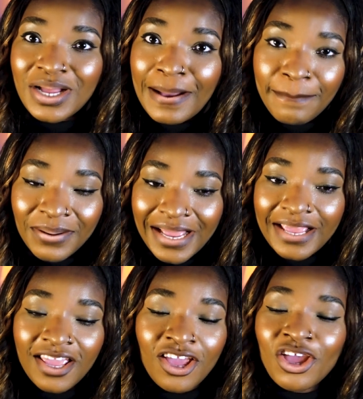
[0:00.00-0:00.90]
go and
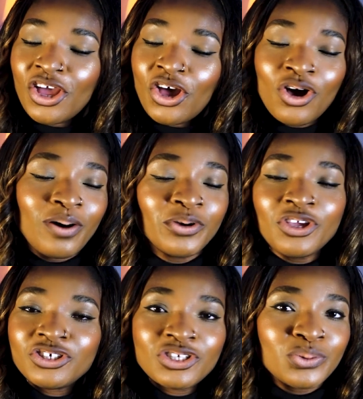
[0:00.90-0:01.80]
apply.
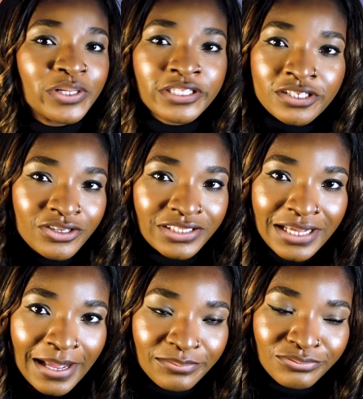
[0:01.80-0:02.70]
You're just wasting your
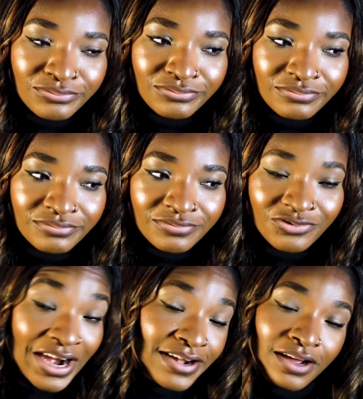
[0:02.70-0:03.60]
time
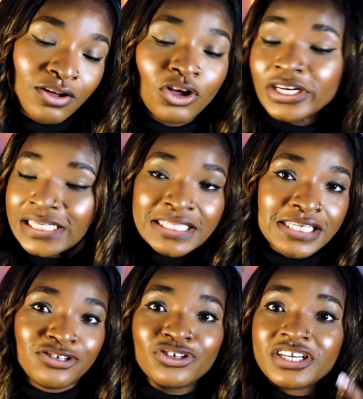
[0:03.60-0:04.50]
right now. Honestly,
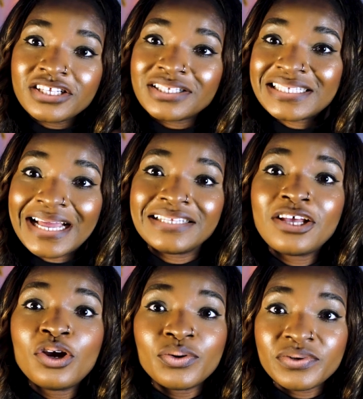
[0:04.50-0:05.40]
you need to start
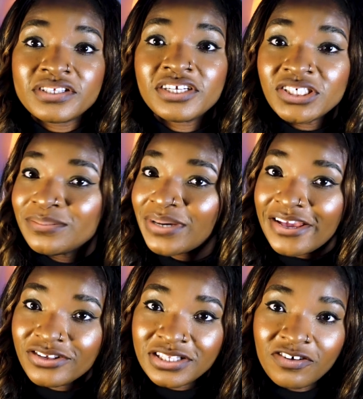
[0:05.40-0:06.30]
researching by
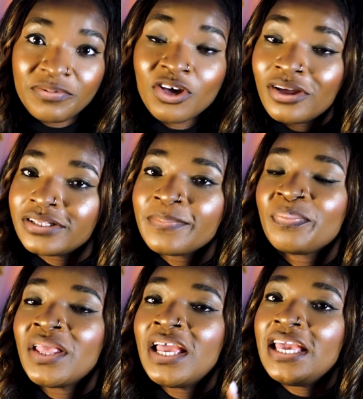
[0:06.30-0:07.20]
yourself, because
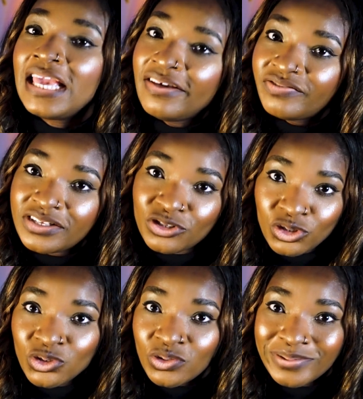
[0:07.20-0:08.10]
if these
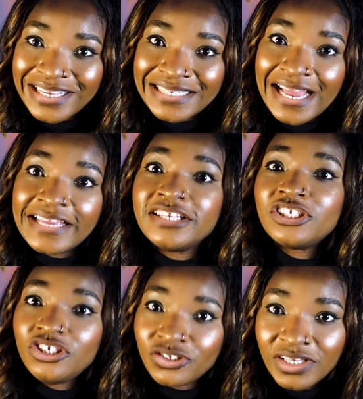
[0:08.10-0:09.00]
YouTubers are in
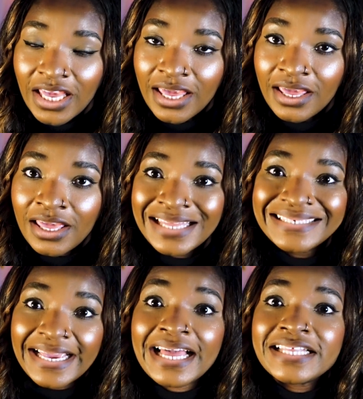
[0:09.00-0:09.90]
the UK,
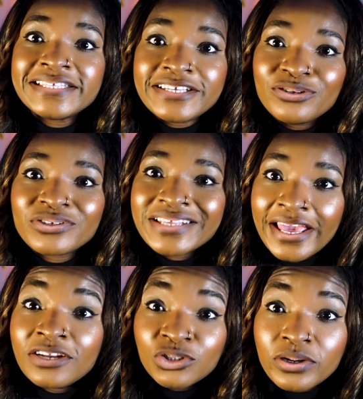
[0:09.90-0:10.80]
they can see those
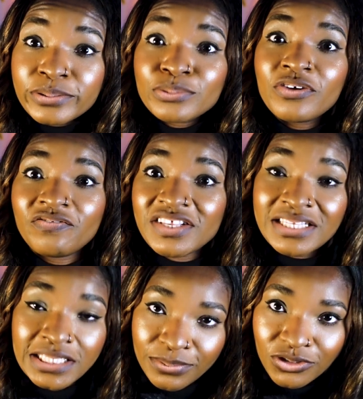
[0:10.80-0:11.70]
care jobs with
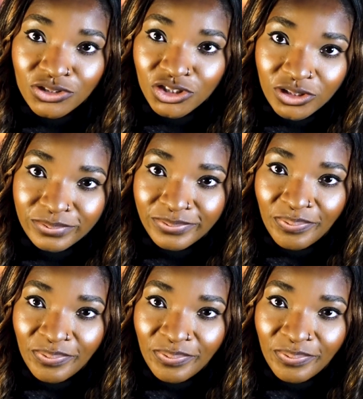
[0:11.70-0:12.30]
visa sponsorship.